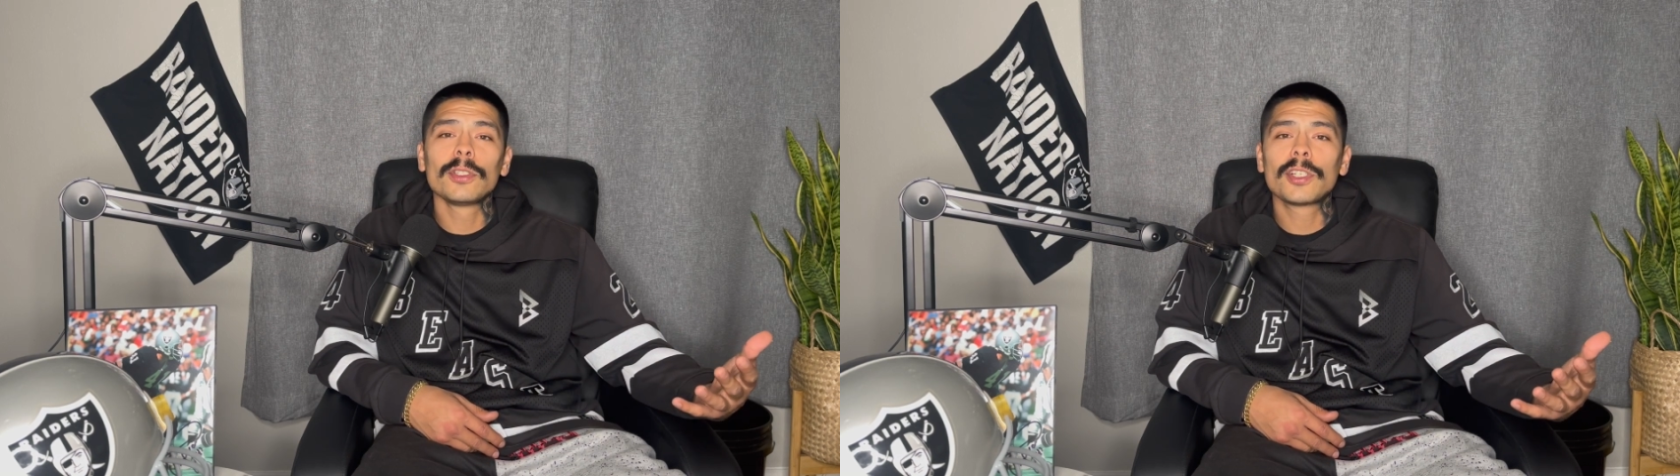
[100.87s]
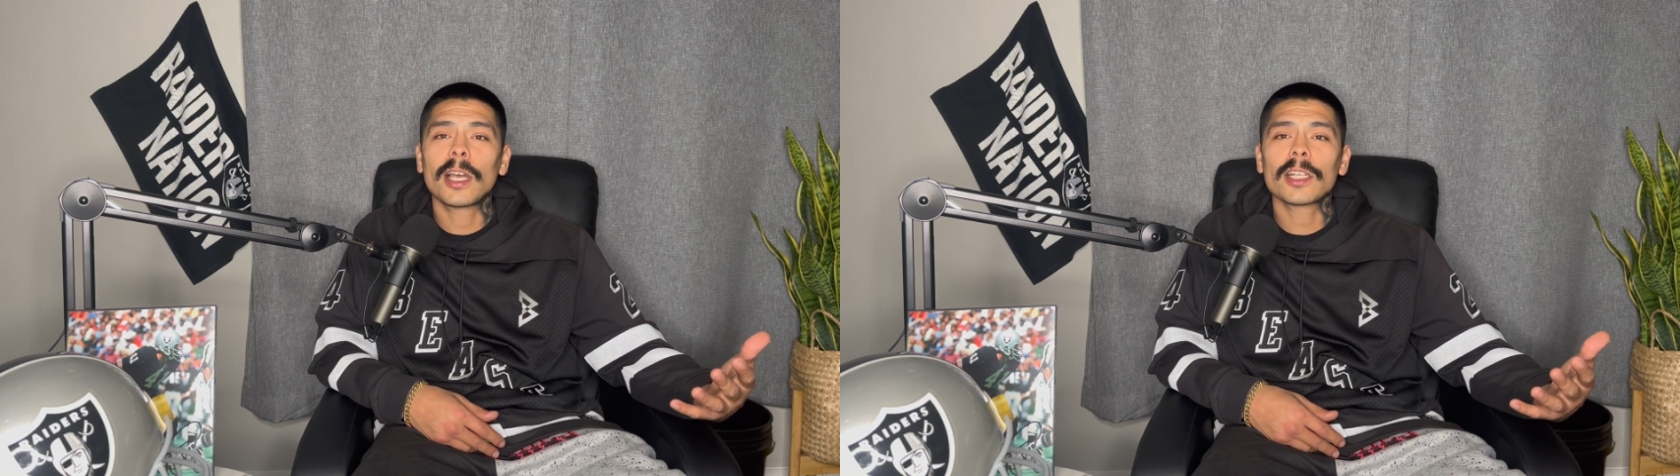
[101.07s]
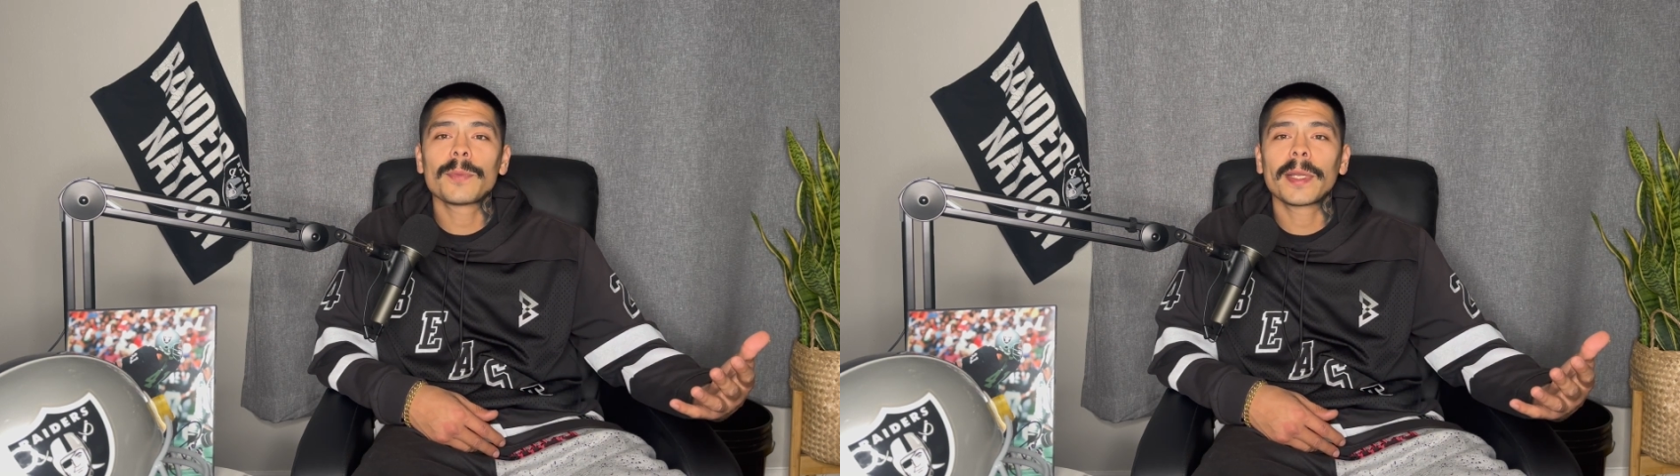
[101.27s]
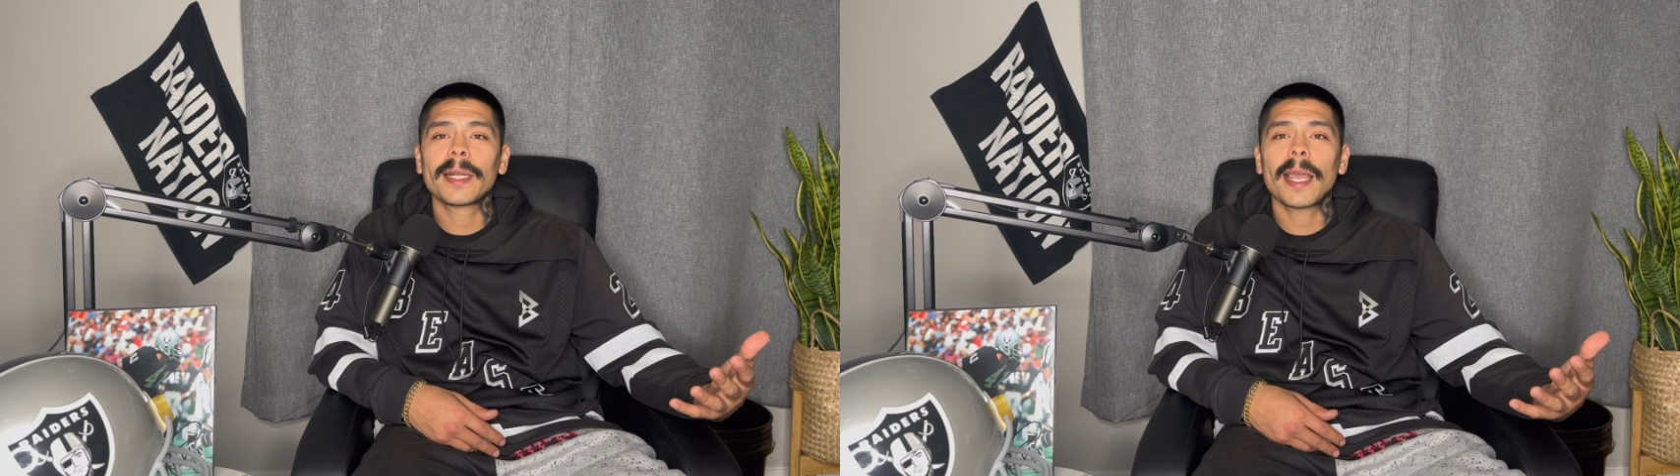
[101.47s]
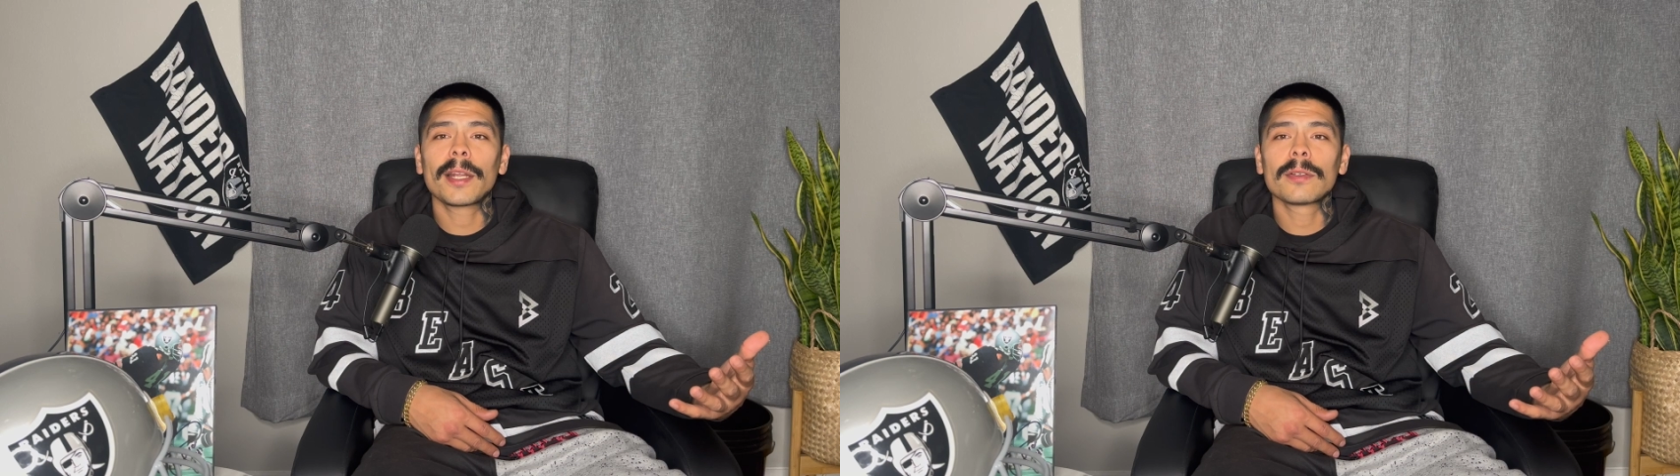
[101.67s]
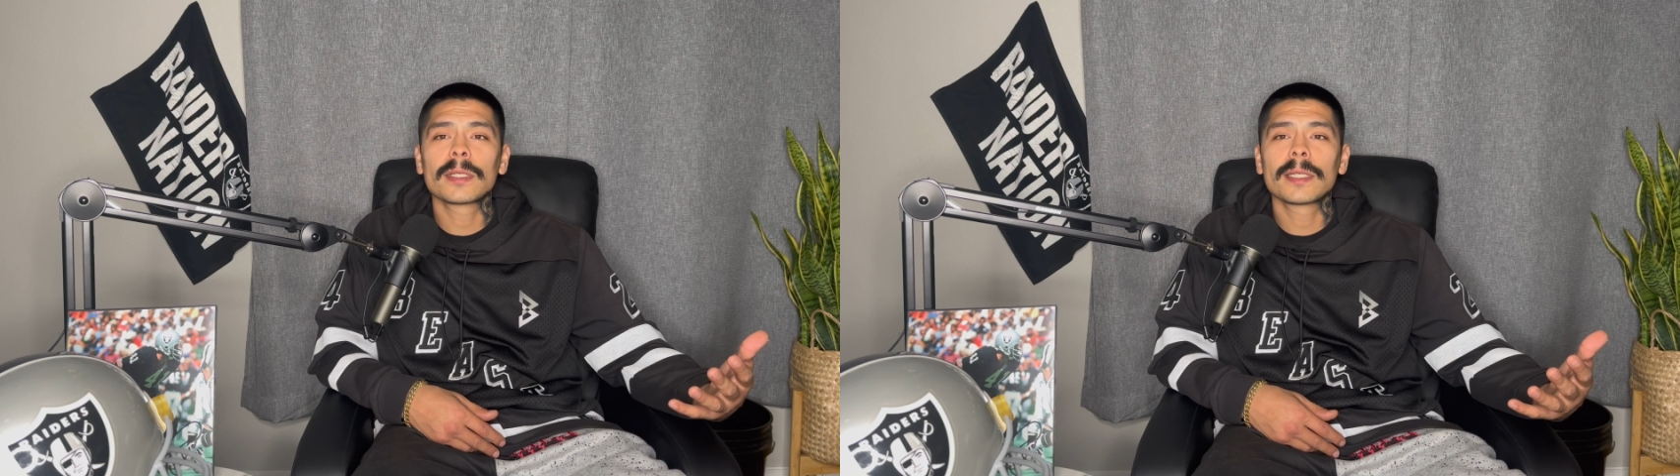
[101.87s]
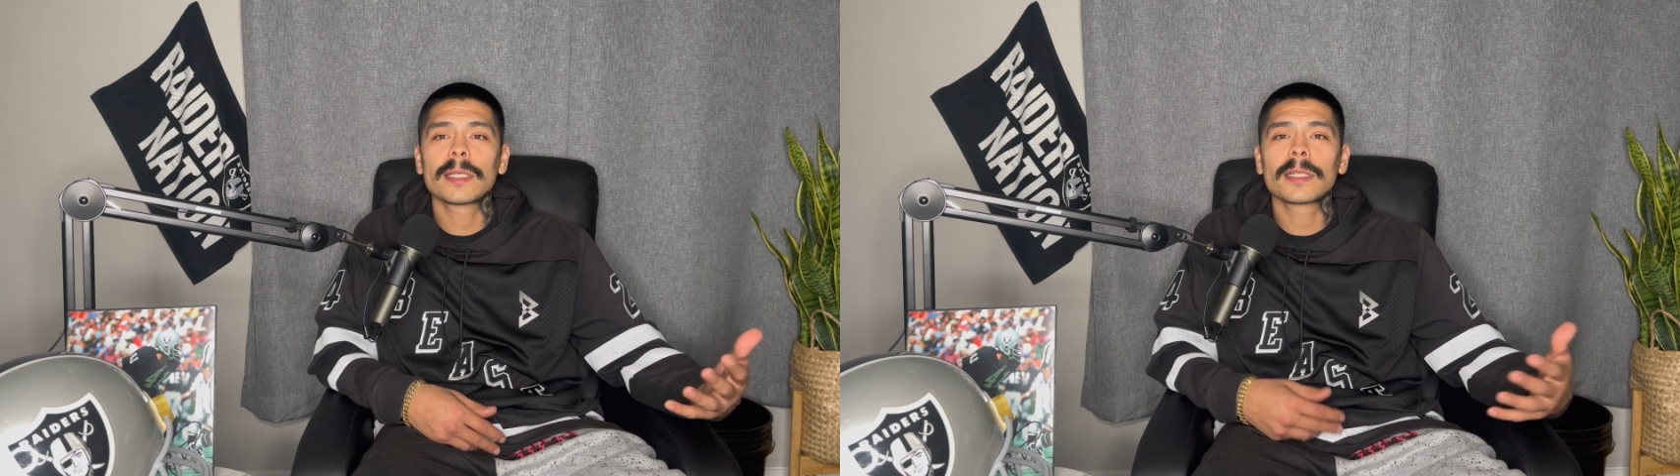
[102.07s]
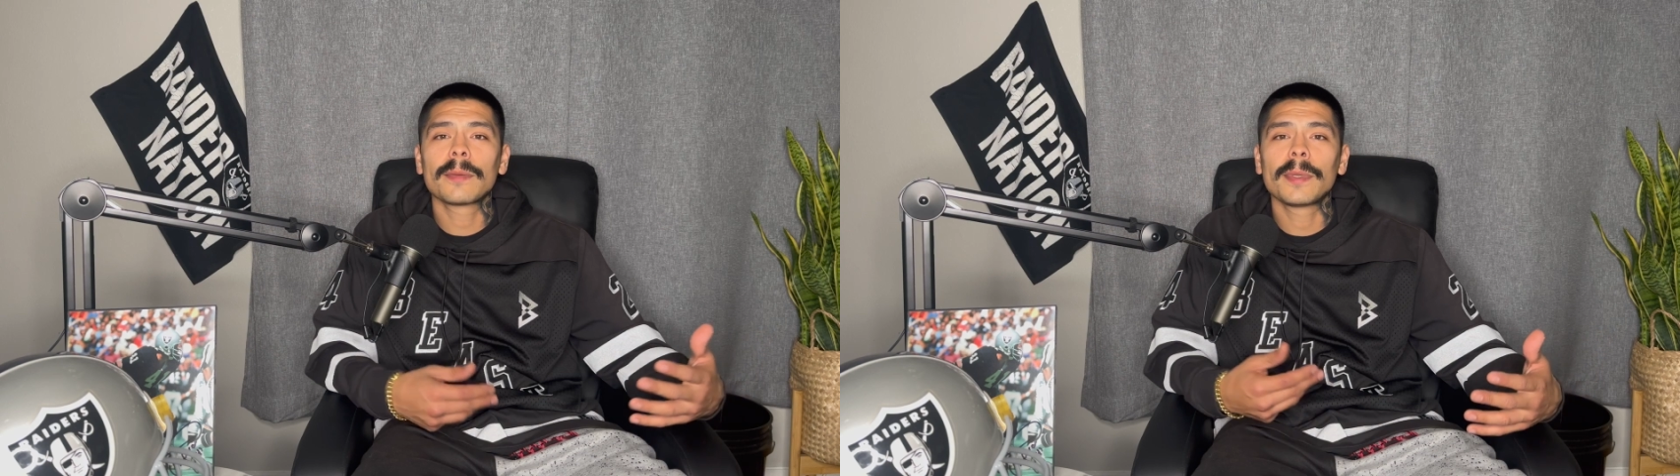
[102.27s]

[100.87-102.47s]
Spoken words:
Josh McDaniels' system.